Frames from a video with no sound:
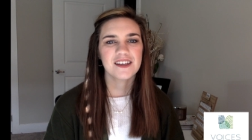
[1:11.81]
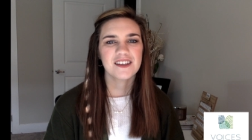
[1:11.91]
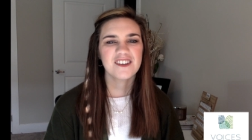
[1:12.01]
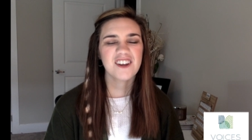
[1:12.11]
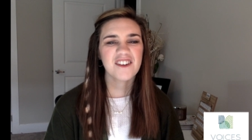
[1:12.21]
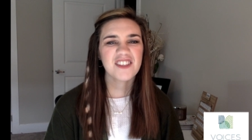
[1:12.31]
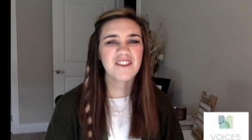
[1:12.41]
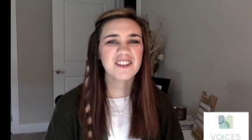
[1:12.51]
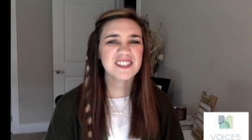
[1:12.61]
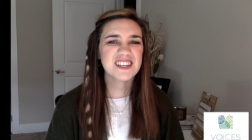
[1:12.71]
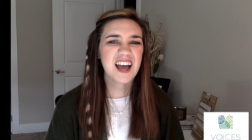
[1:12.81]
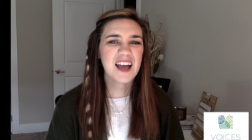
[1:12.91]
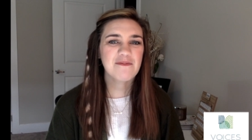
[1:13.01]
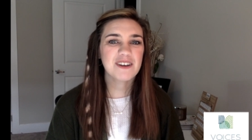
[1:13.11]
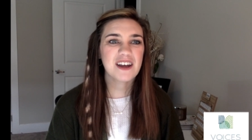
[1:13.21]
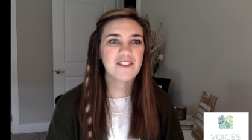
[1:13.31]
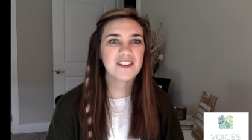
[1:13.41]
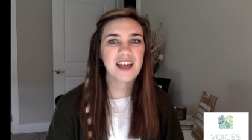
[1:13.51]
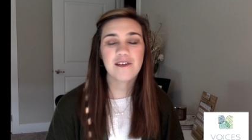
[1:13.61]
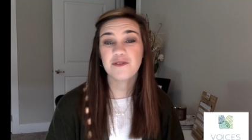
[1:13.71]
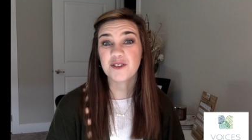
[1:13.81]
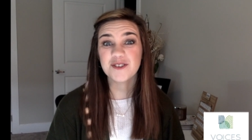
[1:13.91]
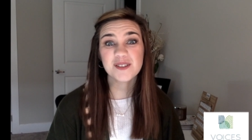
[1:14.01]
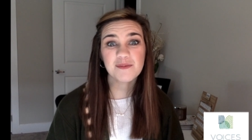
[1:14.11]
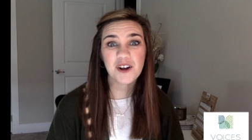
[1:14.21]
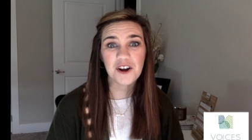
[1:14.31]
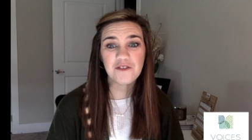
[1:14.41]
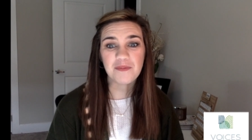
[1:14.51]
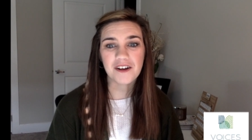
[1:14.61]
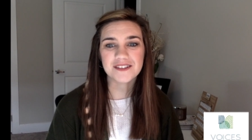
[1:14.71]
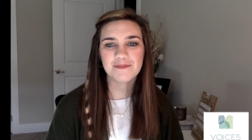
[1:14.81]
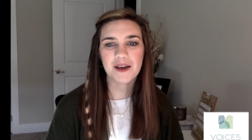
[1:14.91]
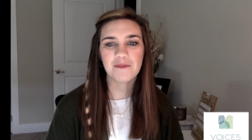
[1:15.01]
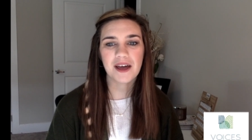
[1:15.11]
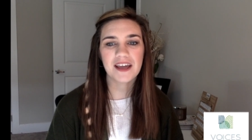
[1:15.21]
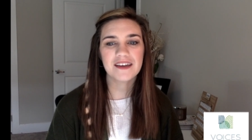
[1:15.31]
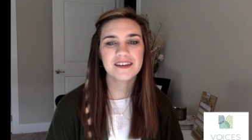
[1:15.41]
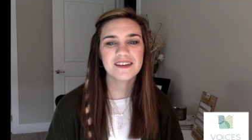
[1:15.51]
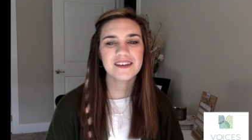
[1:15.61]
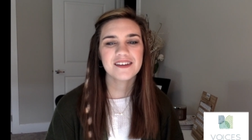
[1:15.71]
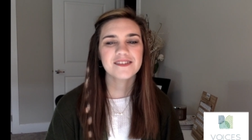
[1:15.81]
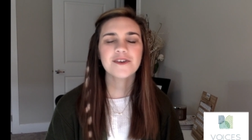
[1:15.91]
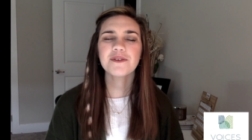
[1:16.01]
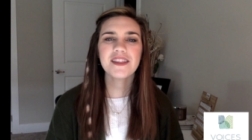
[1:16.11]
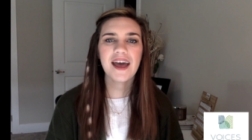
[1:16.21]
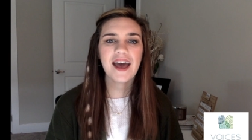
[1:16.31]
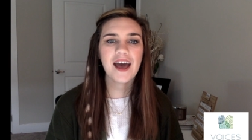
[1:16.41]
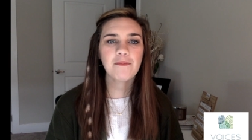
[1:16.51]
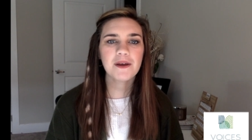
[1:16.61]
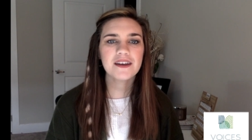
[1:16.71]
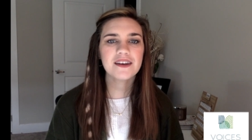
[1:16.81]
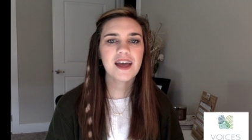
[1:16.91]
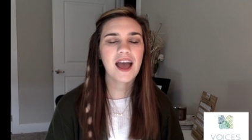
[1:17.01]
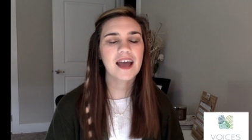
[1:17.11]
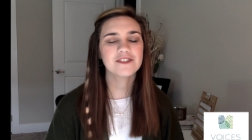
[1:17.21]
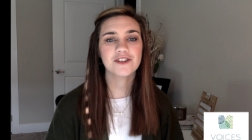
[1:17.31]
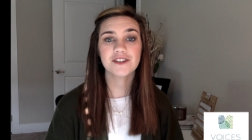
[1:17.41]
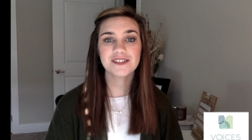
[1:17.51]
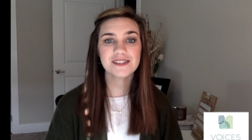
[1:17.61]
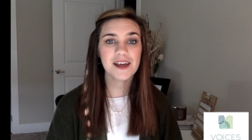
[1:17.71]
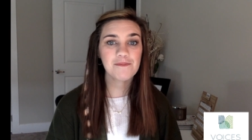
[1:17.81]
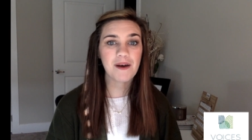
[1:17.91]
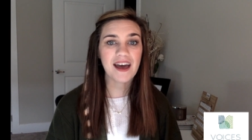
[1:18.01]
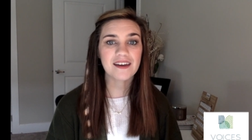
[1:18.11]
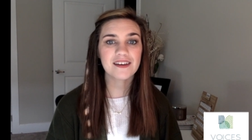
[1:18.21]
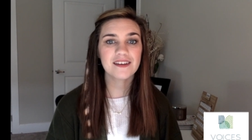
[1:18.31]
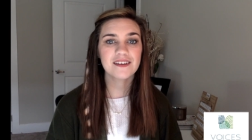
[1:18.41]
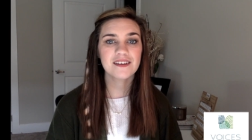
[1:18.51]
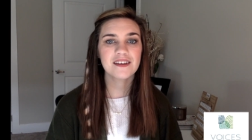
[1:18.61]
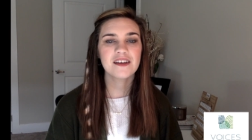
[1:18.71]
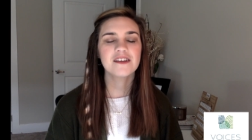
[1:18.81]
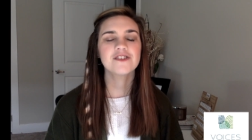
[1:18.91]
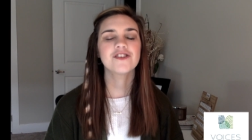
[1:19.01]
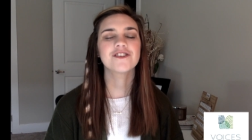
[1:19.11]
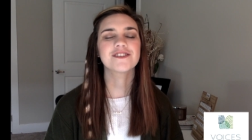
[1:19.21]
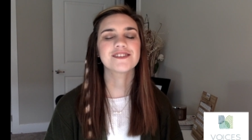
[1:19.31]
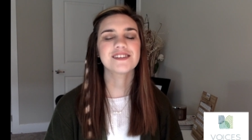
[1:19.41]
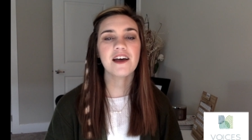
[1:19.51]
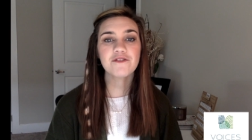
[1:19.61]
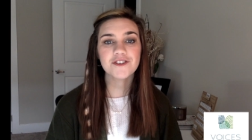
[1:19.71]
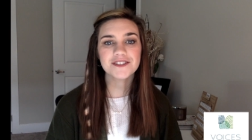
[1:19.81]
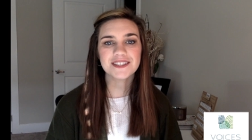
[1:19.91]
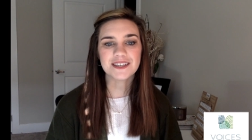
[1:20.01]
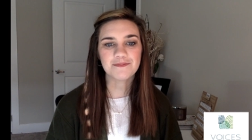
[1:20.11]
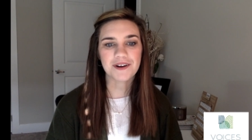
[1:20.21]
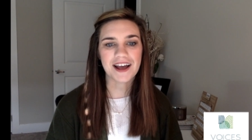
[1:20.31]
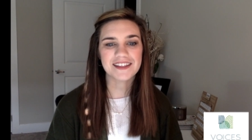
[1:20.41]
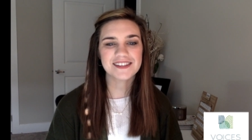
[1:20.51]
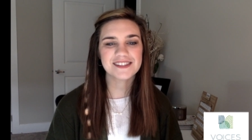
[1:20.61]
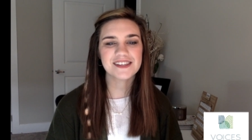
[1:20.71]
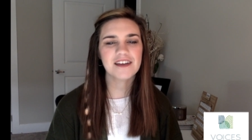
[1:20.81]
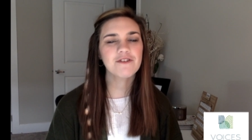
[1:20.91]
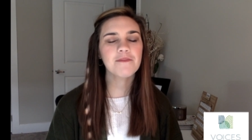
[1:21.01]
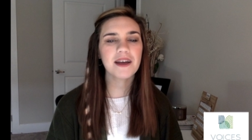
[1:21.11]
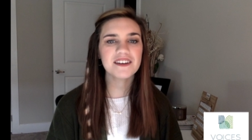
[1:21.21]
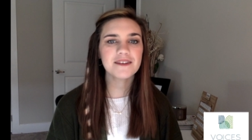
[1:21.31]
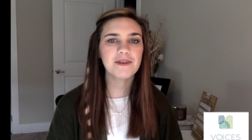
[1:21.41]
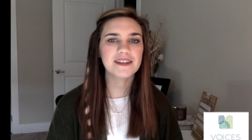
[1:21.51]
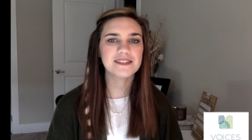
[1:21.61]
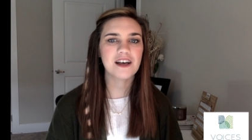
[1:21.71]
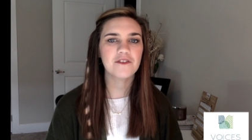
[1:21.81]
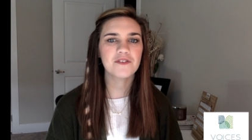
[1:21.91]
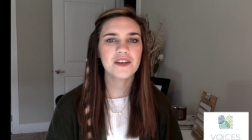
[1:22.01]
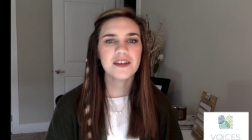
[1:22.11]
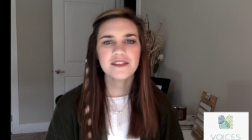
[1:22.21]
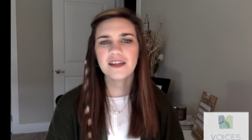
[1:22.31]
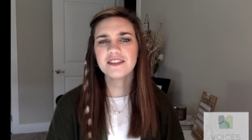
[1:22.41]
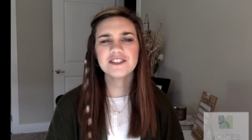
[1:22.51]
You know, there was a time whenever life threw some curveballs my way. So when that happened, I took a step back, took several deep breaths, and reminded myself that the